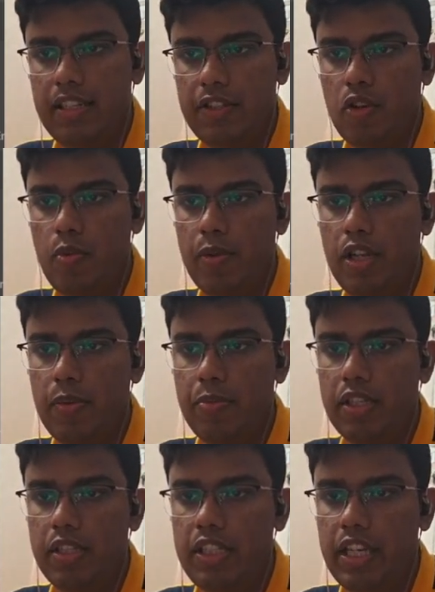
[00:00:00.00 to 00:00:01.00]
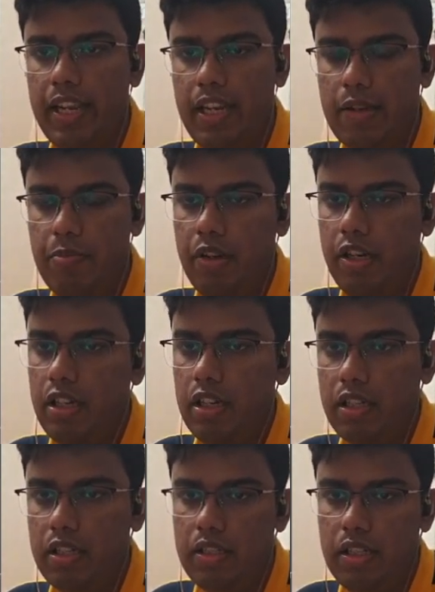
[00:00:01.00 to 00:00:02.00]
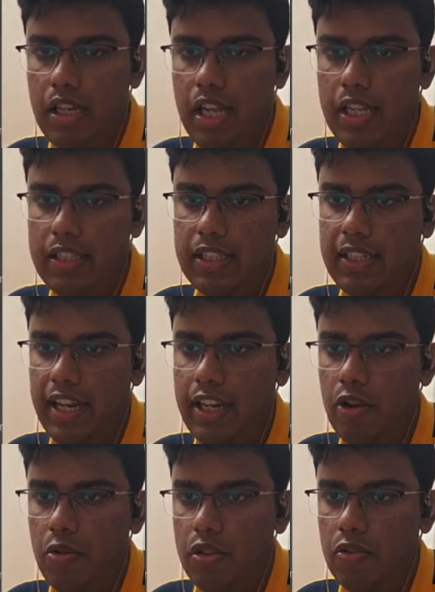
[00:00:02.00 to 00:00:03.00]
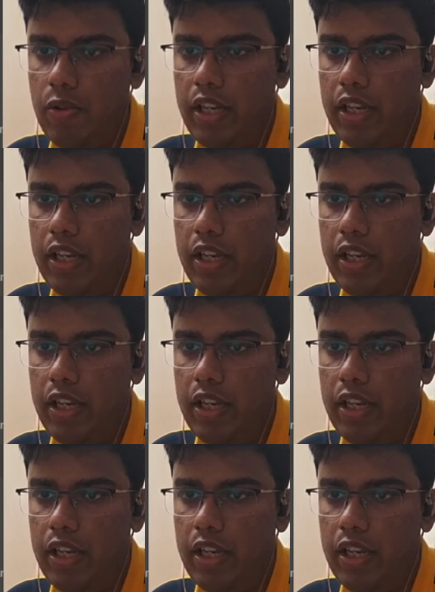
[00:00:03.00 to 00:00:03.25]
open up this check, but I'll just get out of the way.